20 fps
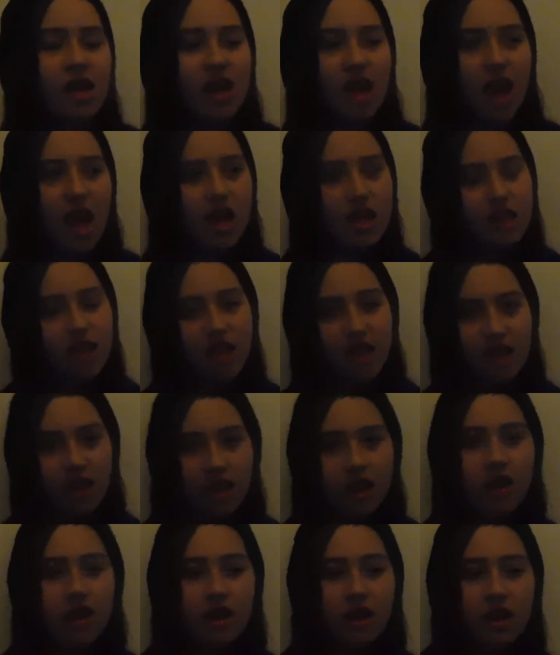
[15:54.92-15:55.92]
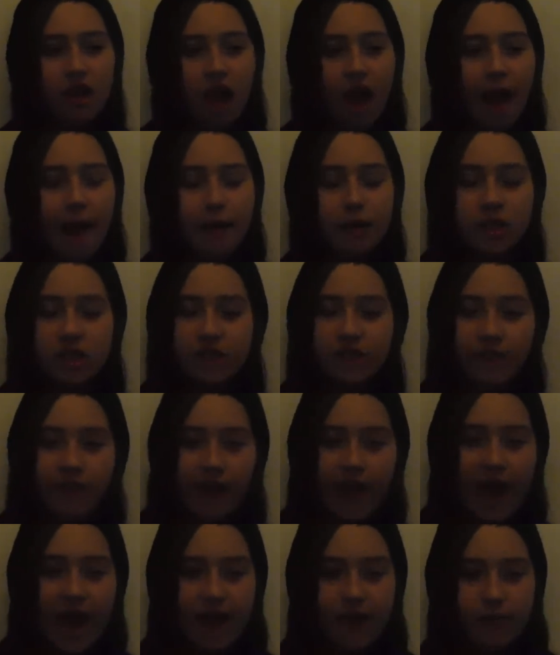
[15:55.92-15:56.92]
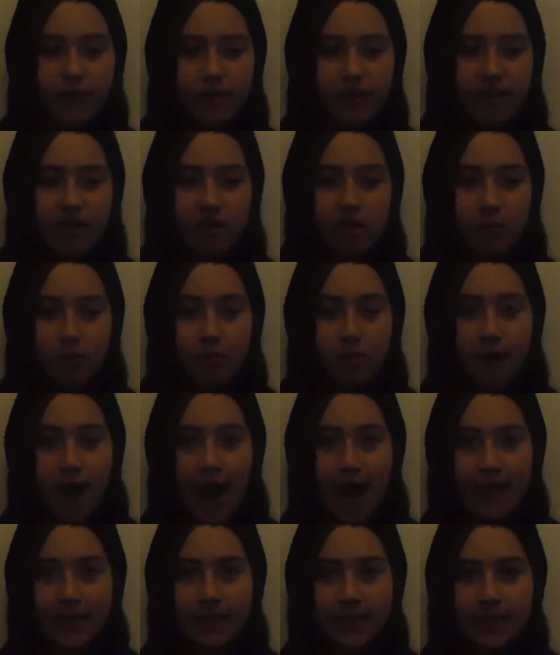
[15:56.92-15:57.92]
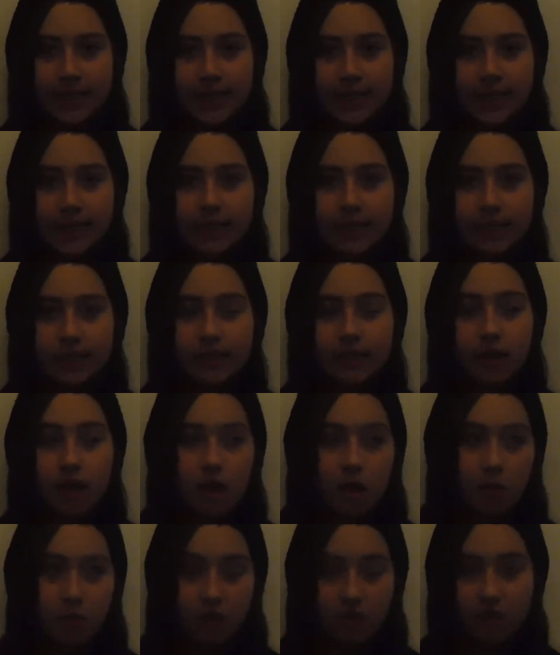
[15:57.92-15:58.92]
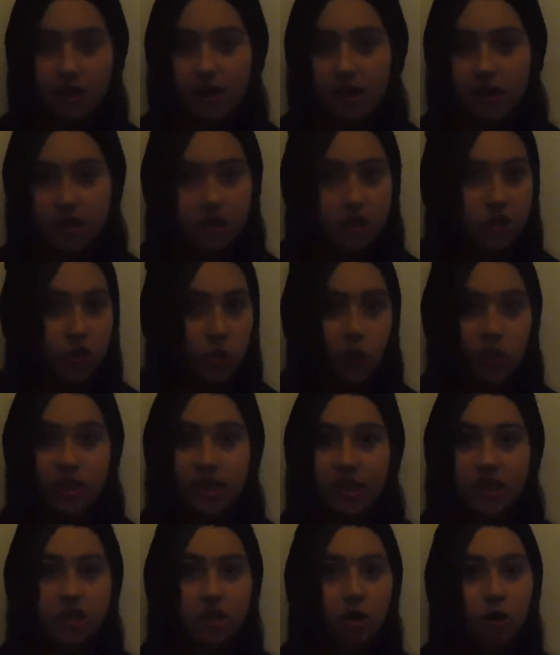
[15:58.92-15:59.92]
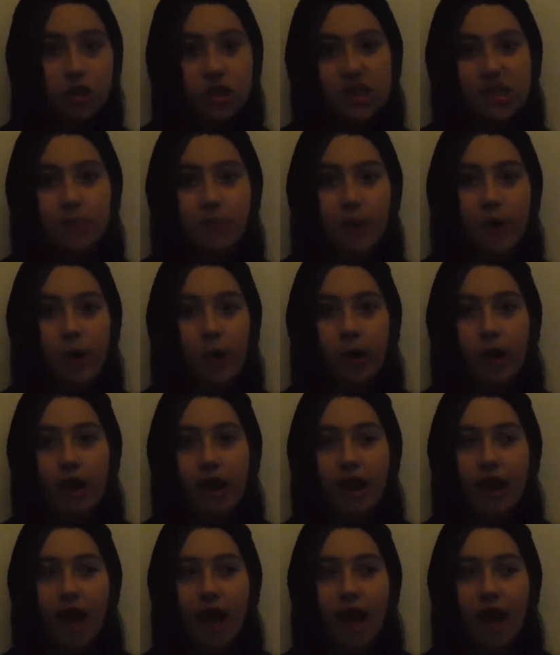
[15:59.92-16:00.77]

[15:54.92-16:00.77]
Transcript: And then I was fine with, like, the practices, but then as soon as I started sparring,